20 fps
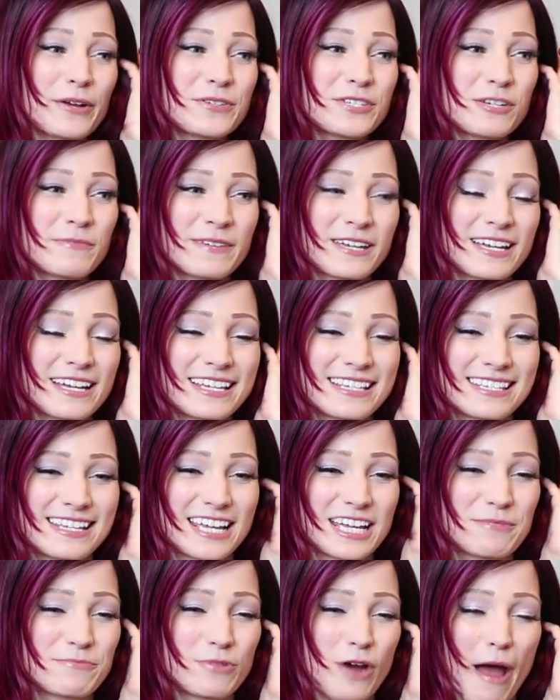but also because
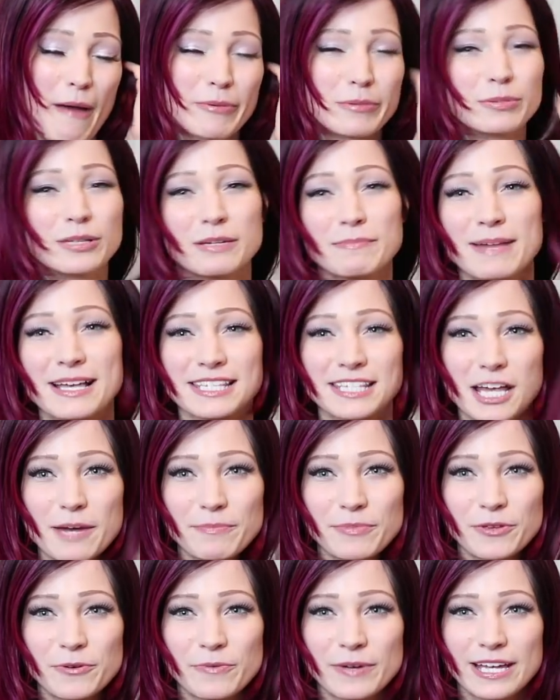it can probably mess
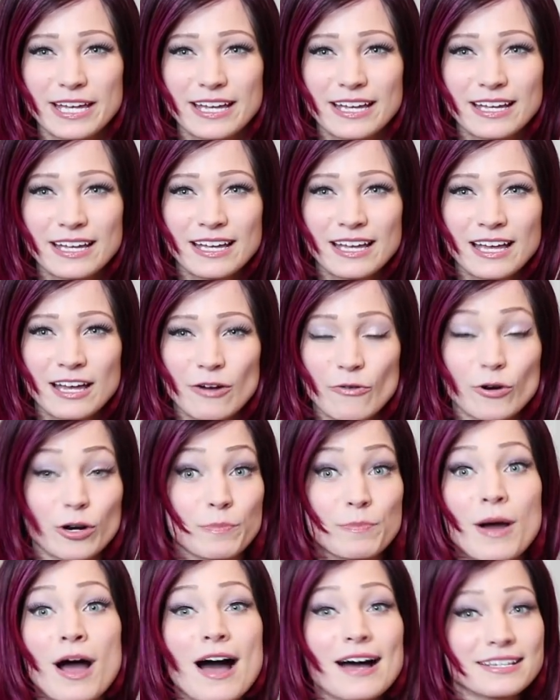up the wig
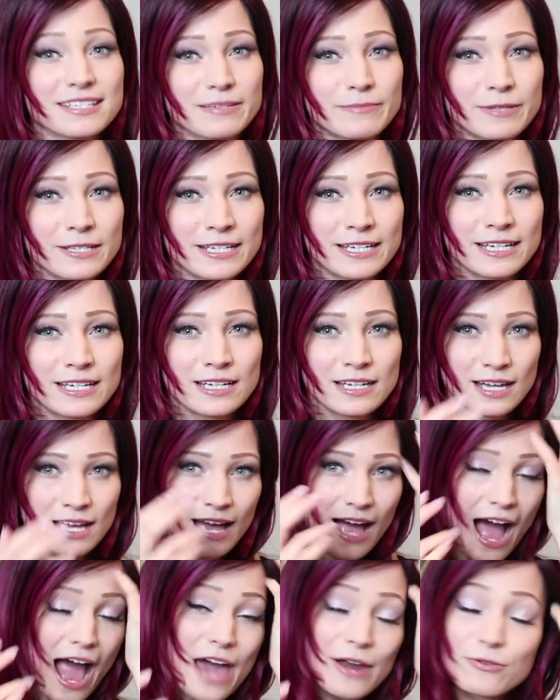or possibly
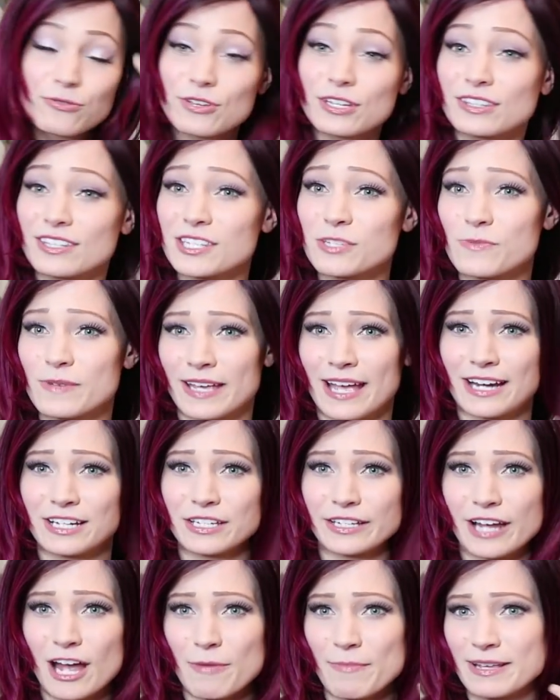I don't think this wig
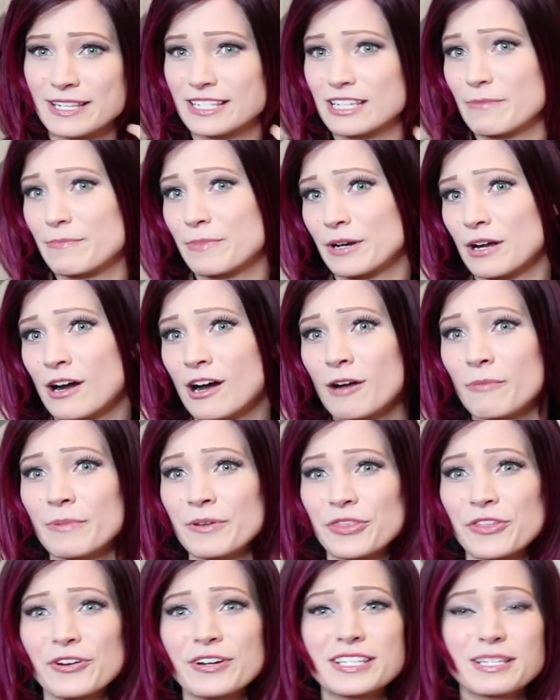actually got messed up at all,
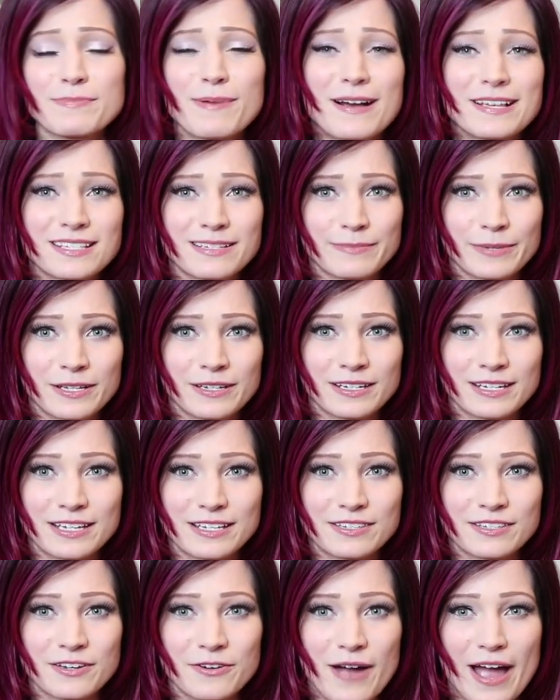but there is a
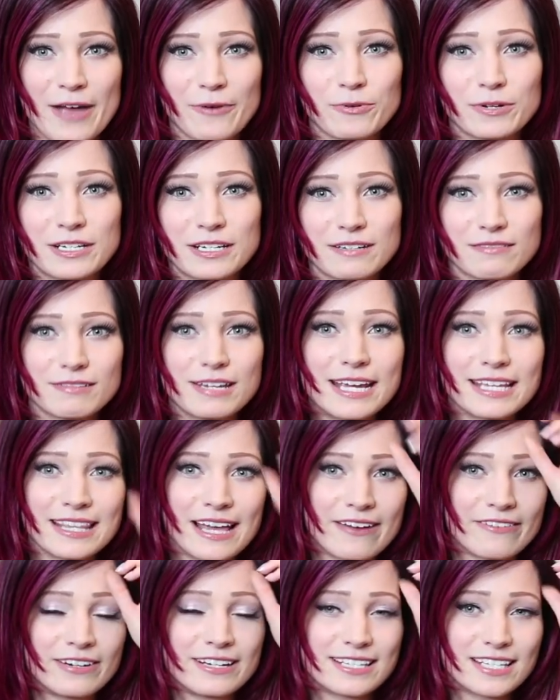possibility, so I wouldn't take
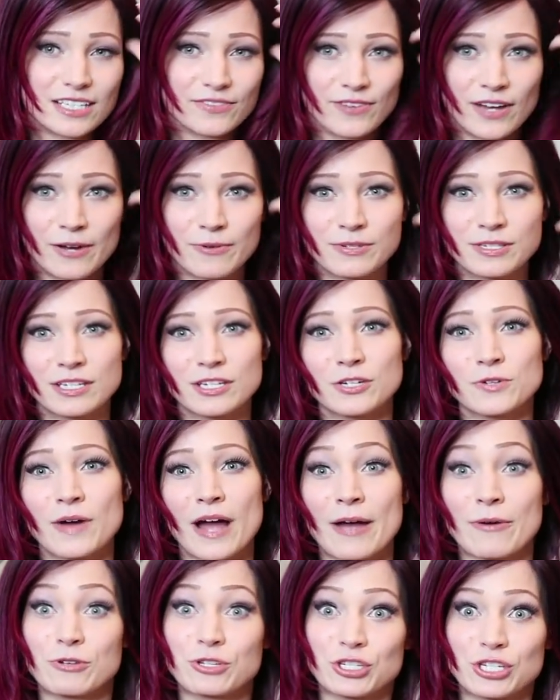that risk if I was you.
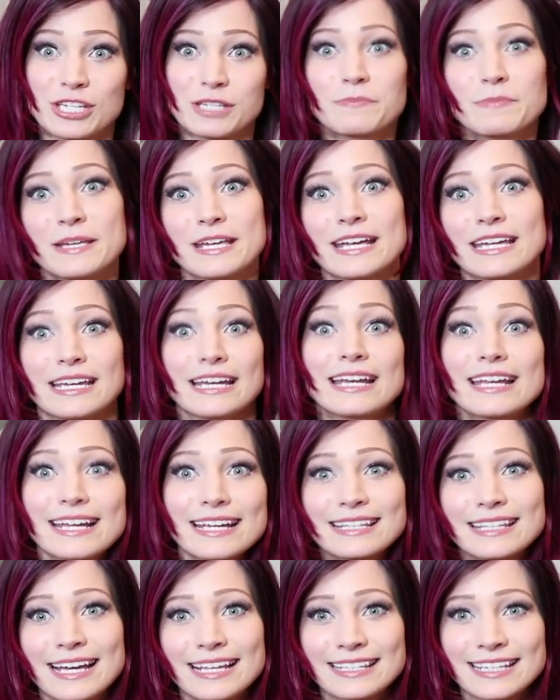I was just being an
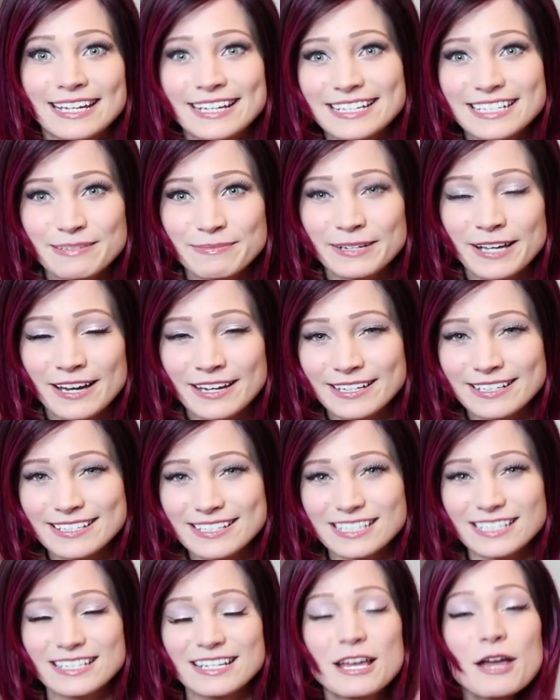idiot that day, to be
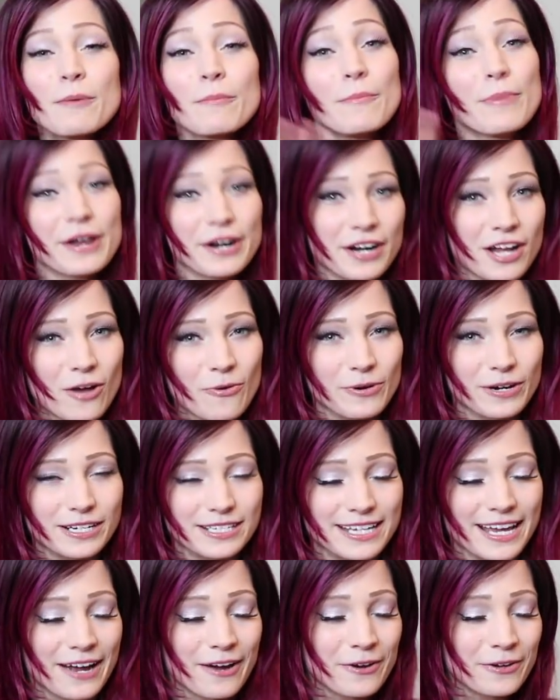honest but it all
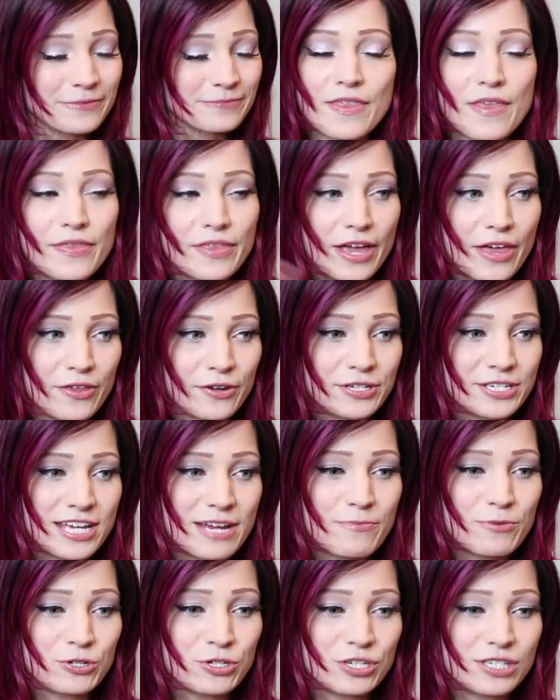worked out. And then the other
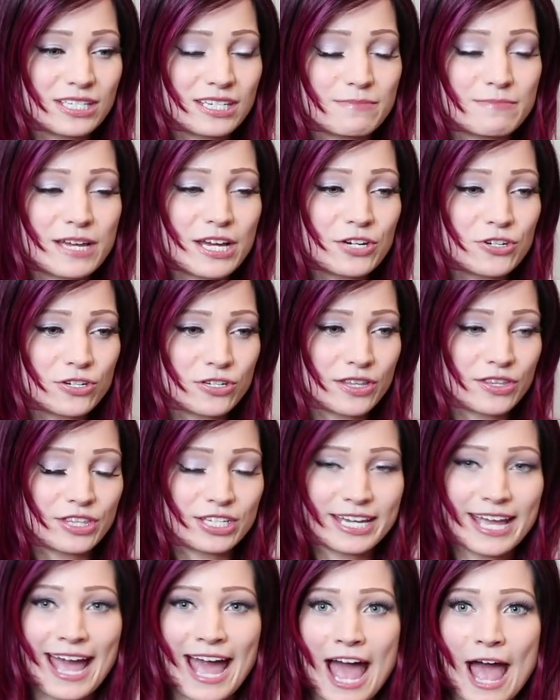tip was just to make sure that
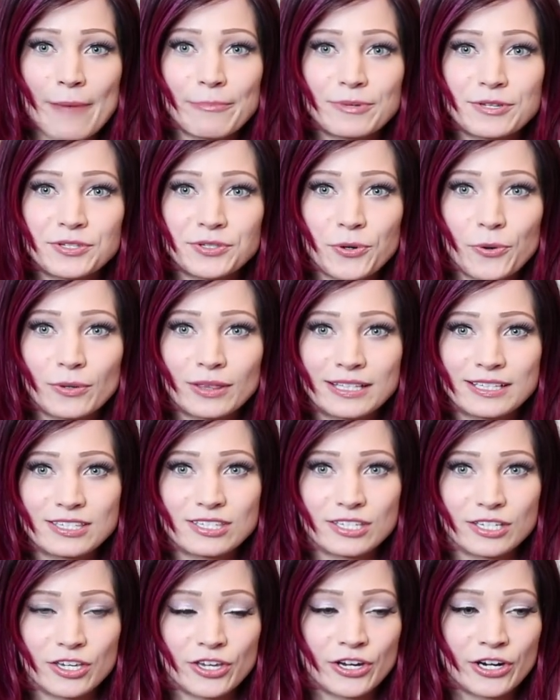the cap is totally
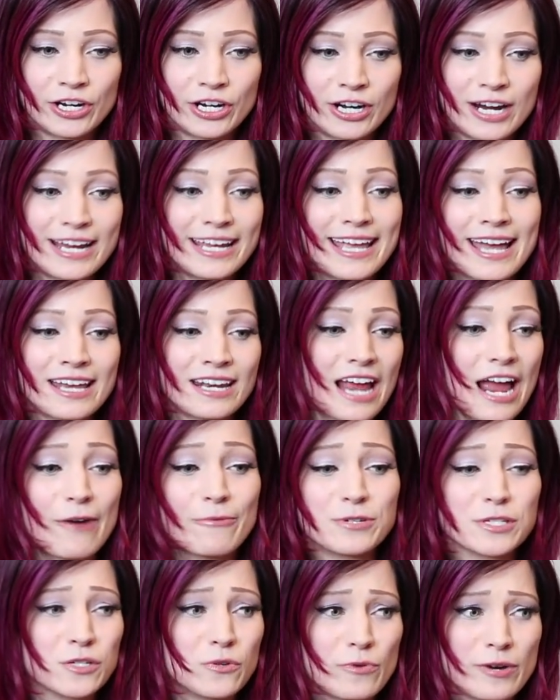secure. Again,
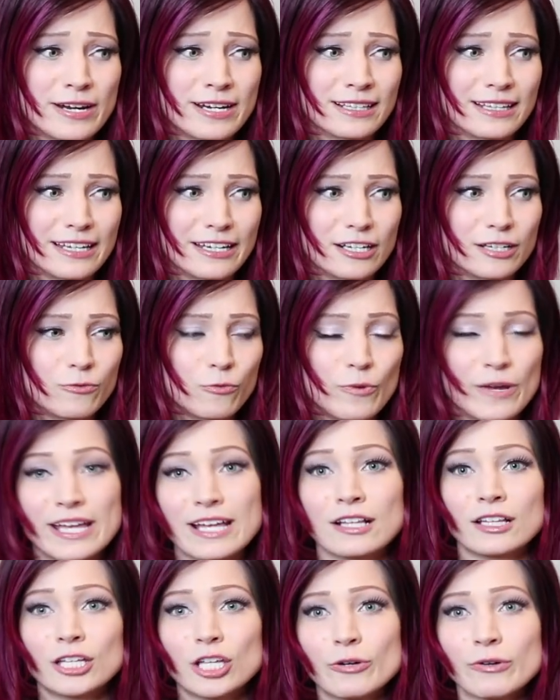I wasn't wearing like
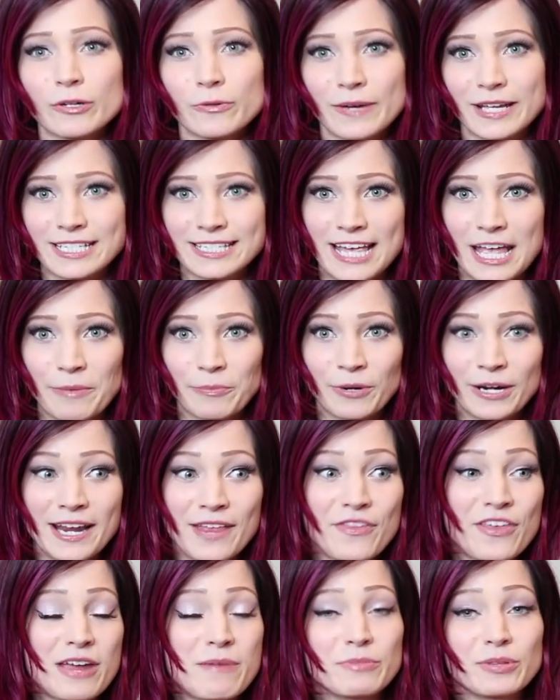wig glue or wig tape or
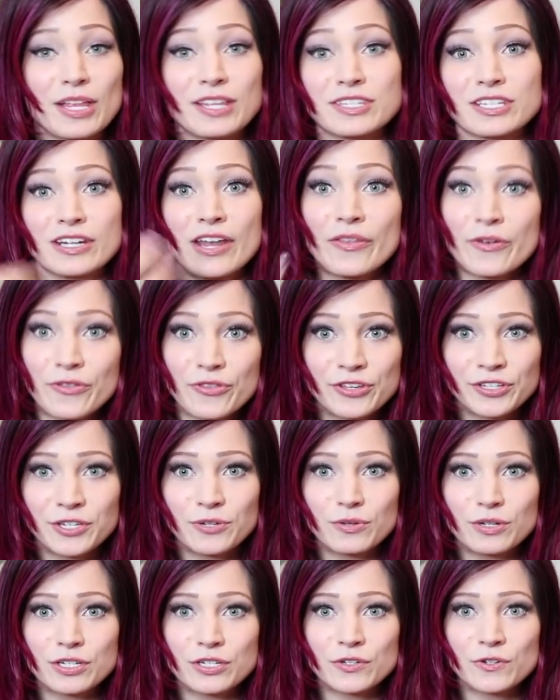anything, but that's another thing
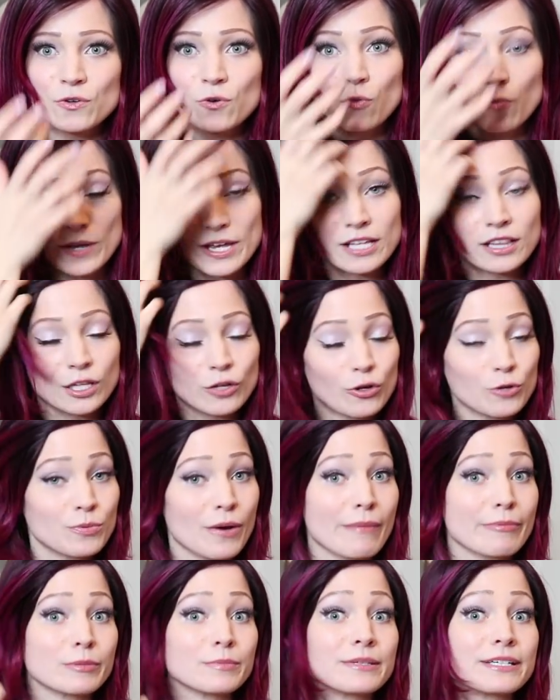you can do. Wig glue
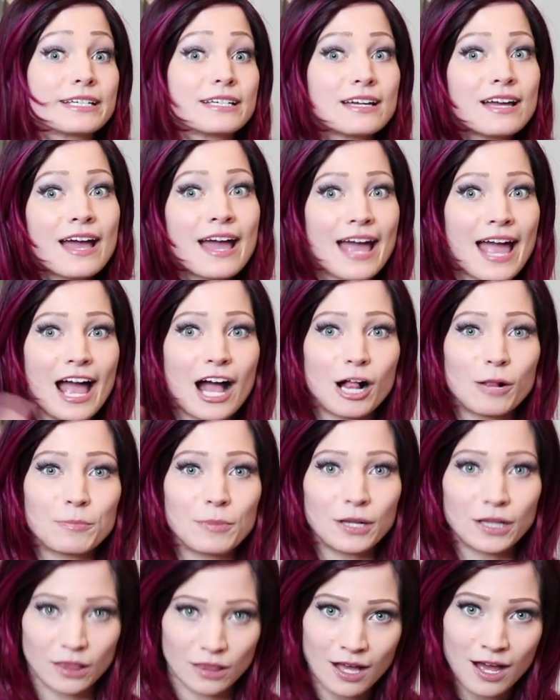would probably
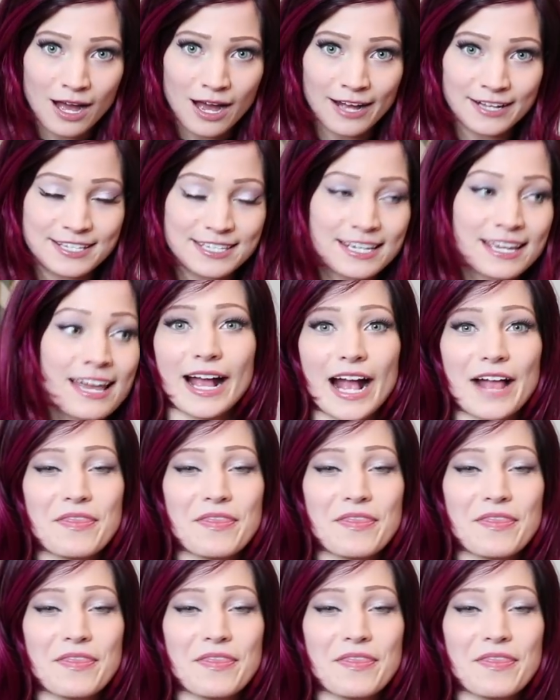help a lot.